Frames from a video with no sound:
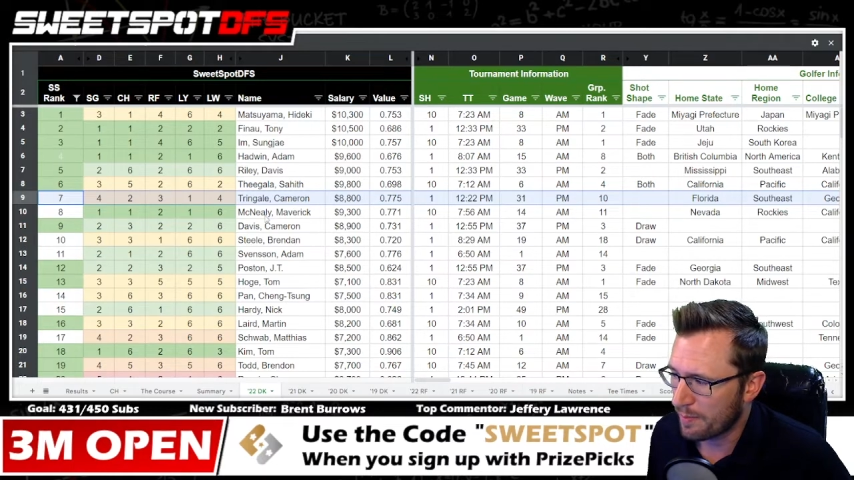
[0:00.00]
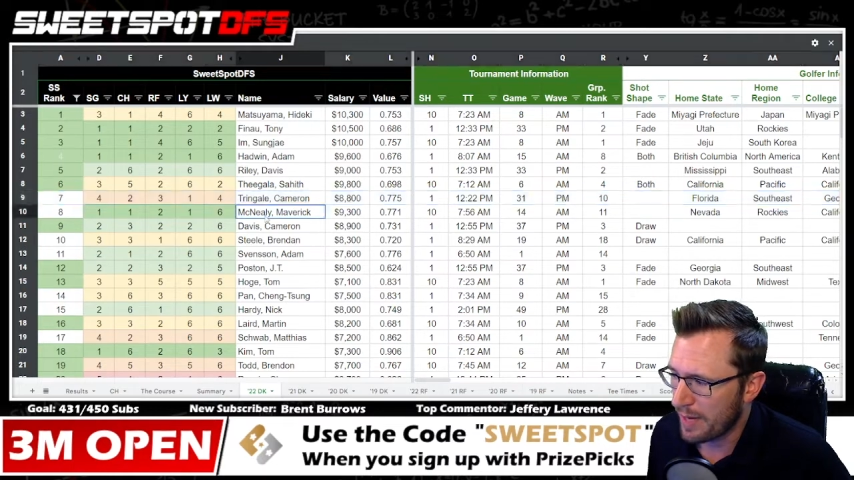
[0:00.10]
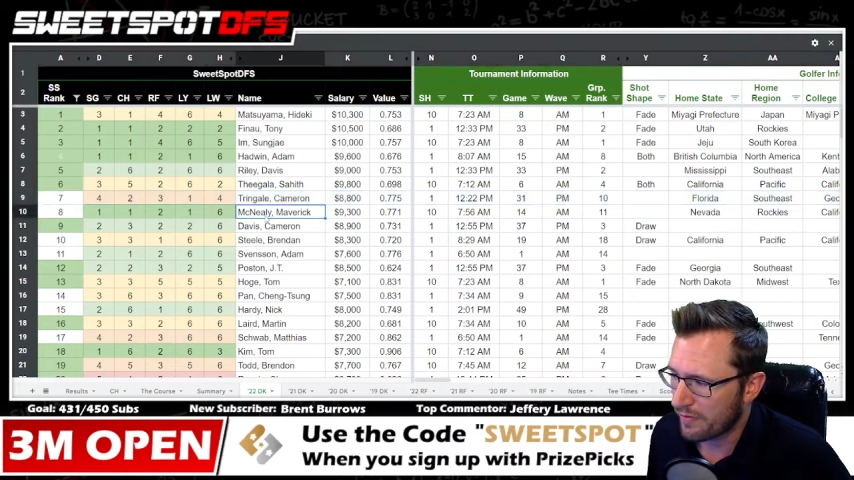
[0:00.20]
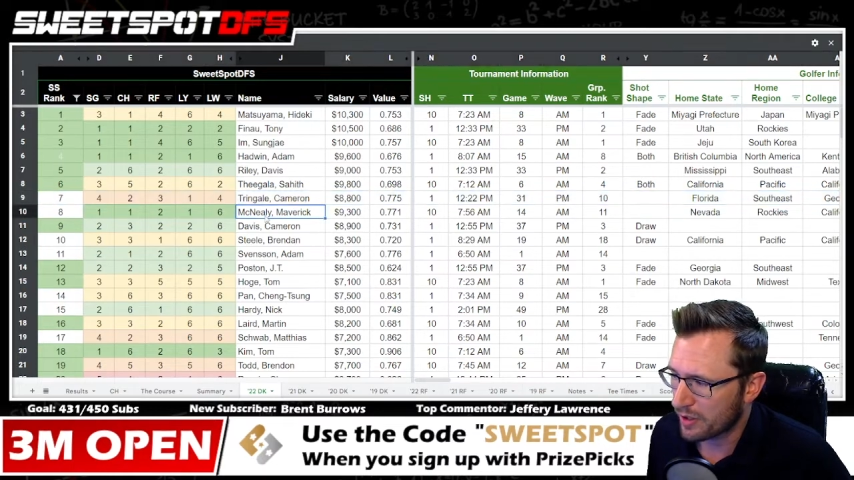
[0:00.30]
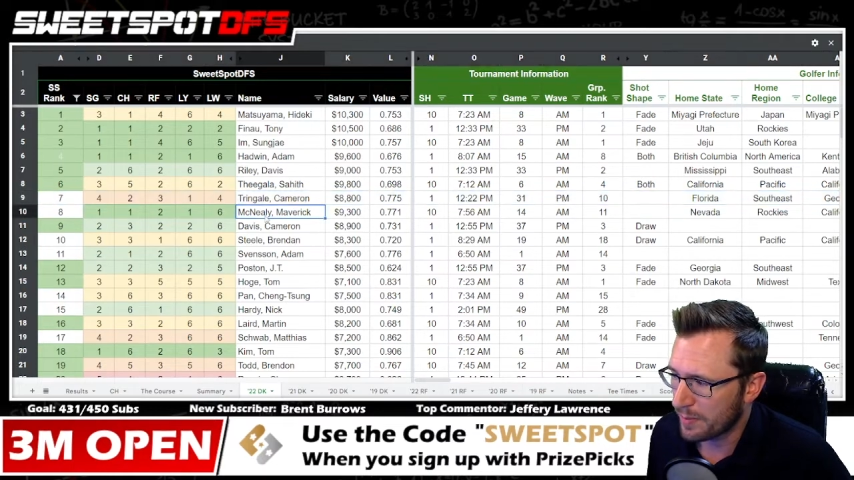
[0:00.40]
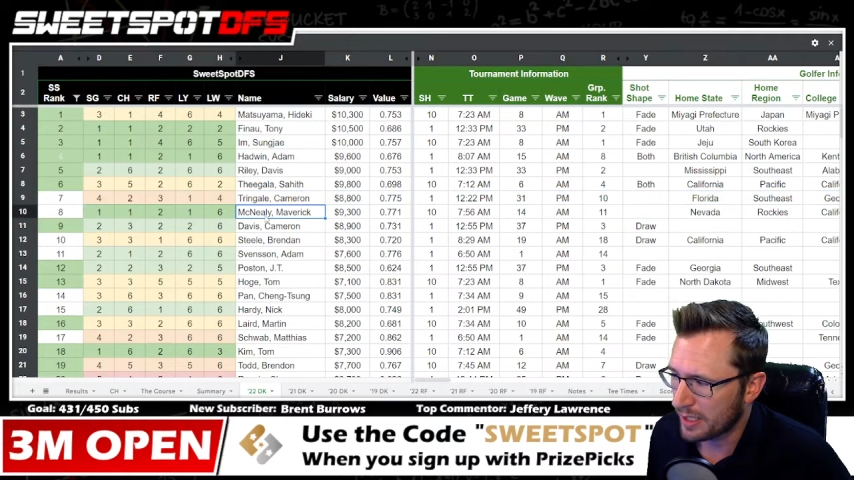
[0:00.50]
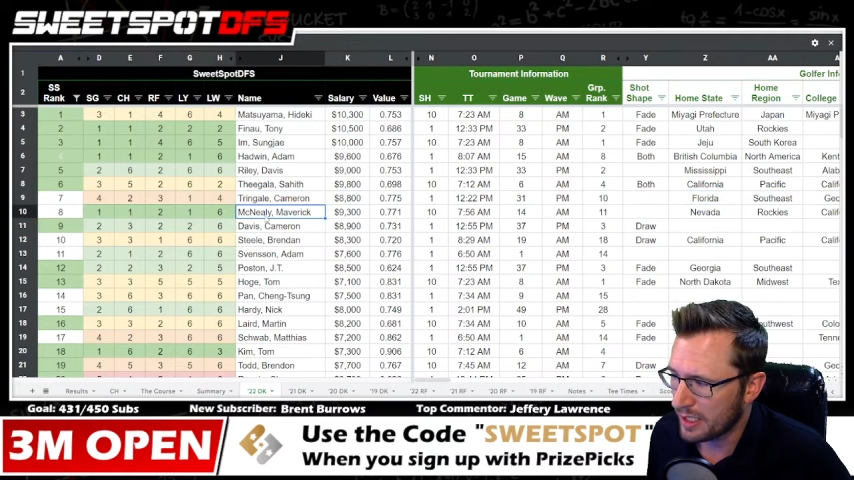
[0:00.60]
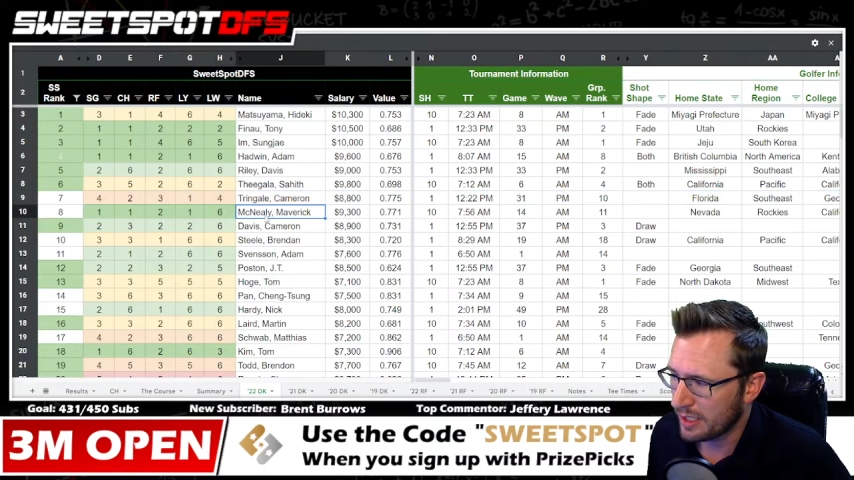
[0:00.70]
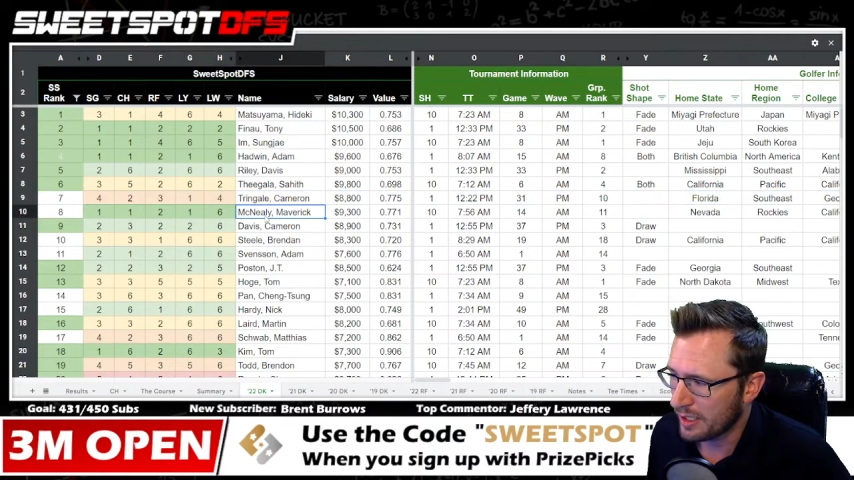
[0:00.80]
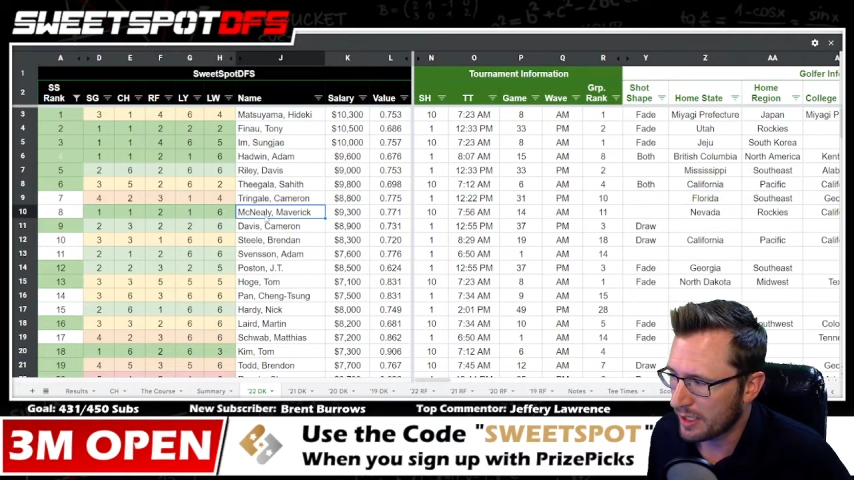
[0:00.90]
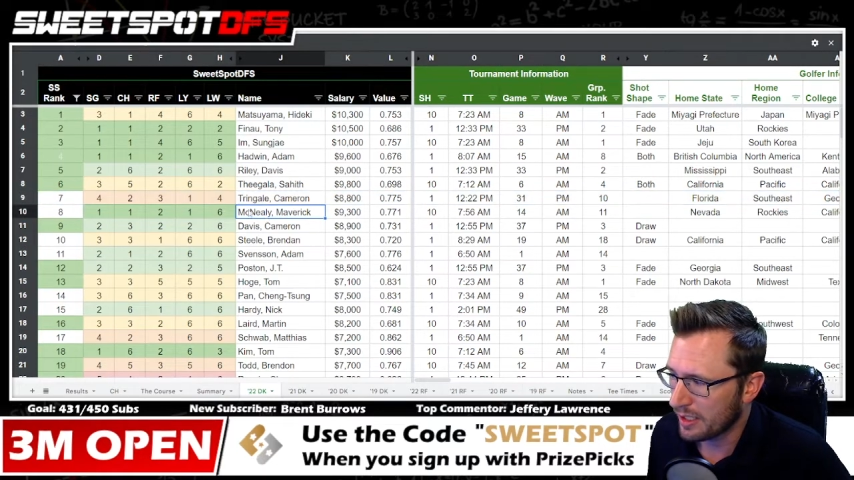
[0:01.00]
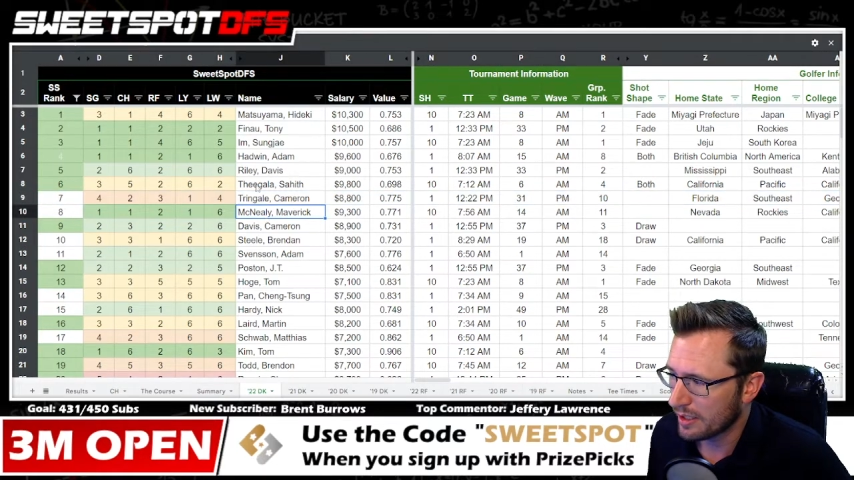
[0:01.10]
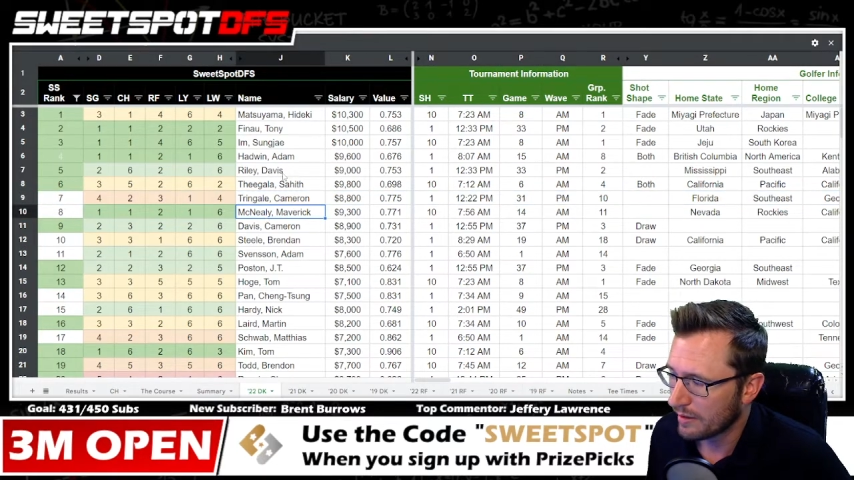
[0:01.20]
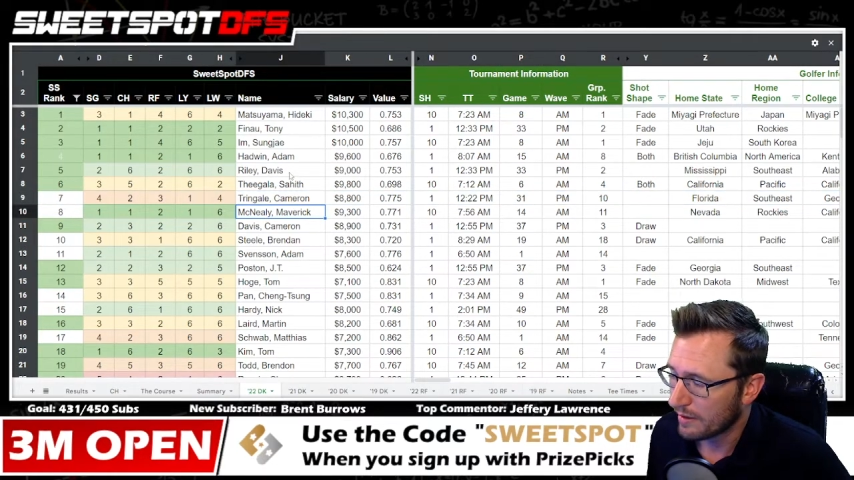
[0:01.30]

Maverick McNealy